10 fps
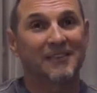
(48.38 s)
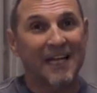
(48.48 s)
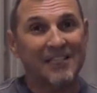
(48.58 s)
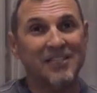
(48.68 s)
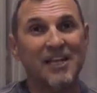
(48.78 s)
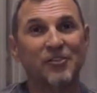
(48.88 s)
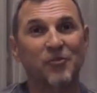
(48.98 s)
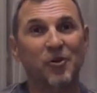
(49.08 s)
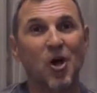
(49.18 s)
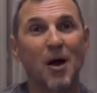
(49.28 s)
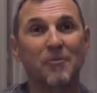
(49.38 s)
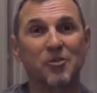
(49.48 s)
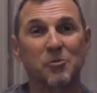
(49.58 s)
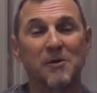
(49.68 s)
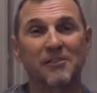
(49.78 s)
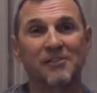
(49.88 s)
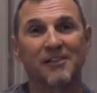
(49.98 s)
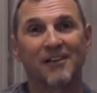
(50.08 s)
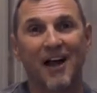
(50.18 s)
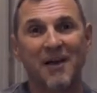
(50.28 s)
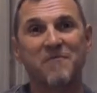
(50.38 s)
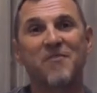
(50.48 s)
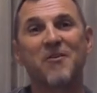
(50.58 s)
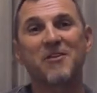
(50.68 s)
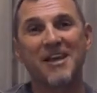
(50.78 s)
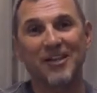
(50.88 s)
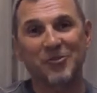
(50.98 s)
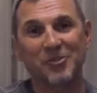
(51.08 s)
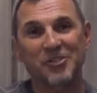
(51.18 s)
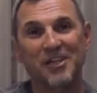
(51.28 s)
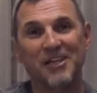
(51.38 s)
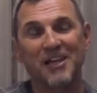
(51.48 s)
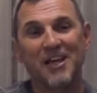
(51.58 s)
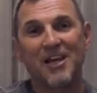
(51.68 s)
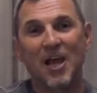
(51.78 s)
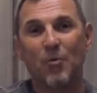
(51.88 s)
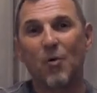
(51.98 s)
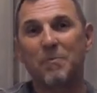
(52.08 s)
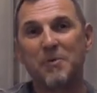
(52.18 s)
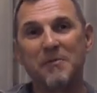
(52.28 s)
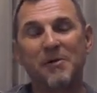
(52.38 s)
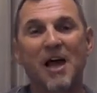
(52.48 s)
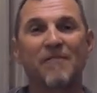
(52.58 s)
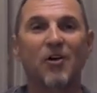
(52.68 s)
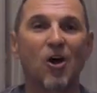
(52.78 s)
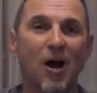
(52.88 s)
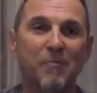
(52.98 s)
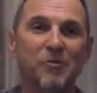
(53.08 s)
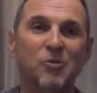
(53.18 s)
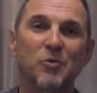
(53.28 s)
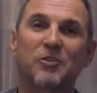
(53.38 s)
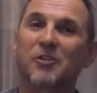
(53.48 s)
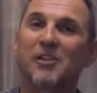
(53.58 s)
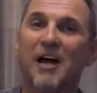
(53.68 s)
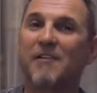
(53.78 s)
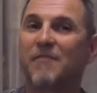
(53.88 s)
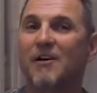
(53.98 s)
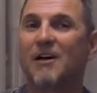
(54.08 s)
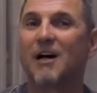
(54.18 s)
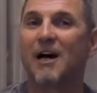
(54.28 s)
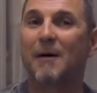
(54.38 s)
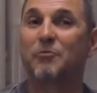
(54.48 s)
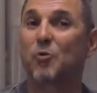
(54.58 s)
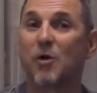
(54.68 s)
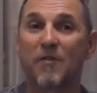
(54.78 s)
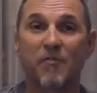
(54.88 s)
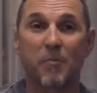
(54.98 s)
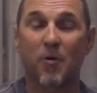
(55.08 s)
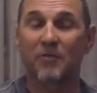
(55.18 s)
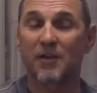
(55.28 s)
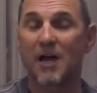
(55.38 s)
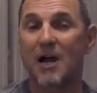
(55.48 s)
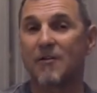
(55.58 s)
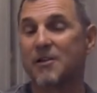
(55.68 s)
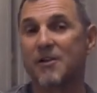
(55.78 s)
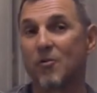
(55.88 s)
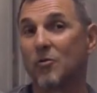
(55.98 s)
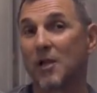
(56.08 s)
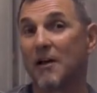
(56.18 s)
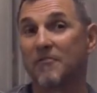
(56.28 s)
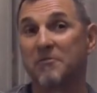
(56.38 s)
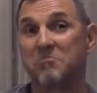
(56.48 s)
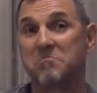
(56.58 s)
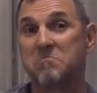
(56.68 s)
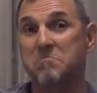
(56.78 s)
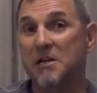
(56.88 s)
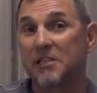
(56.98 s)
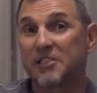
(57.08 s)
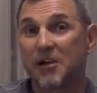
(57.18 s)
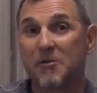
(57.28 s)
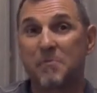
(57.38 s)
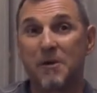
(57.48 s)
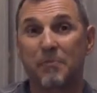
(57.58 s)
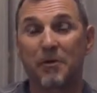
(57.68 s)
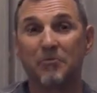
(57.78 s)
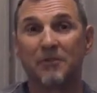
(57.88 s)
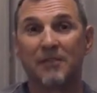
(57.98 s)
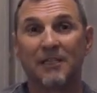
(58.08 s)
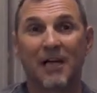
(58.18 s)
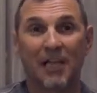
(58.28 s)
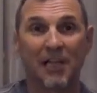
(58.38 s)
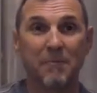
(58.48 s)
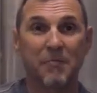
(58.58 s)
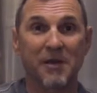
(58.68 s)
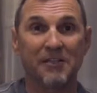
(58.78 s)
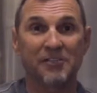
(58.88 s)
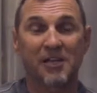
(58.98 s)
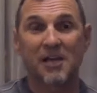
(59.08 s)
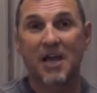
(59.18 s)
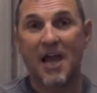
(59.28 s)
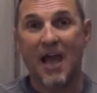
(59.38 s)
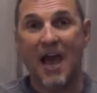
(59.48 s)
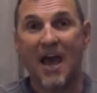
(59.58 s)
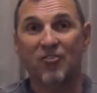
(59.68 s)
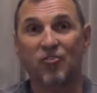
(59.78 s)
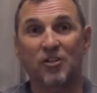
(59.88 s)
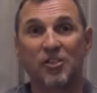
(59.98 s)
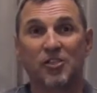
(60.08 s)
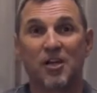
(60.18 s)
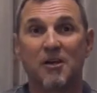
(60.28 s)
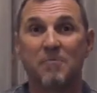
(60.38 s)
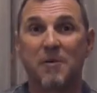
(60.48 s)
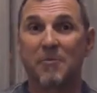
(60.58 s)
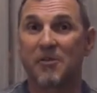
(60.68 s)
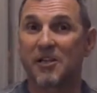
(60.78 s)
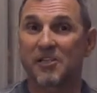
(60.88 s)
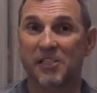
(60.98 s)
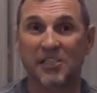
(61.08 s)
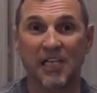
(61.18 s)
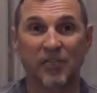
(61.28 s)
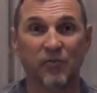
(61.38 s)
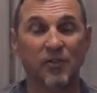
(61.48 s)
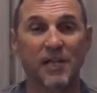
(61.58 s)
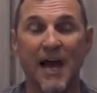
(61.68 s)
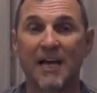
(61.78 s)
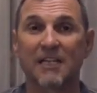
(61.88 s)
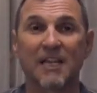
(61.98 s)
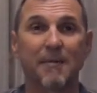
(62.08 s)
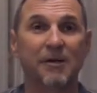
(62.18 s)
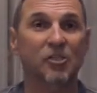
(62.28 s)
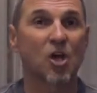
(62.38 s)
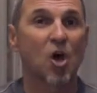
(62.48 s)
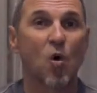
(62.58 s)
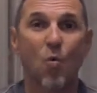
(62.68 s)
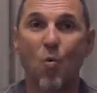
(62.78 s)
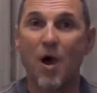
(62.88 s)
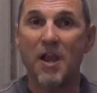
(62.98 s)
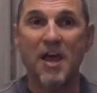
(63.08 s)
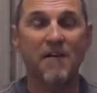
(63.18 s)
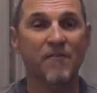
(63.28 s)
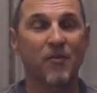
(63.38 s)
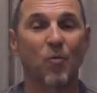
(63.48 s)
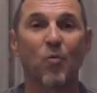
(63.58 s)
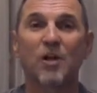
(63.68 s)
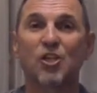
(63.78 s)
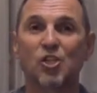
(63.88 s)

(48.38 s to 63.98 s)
That stands for accomplishments. I'm very interested in what people have accomplished with their life up to whatever point they are in their own life. Military people, Olympians, athletes, people that are successful in academics, whatever. What it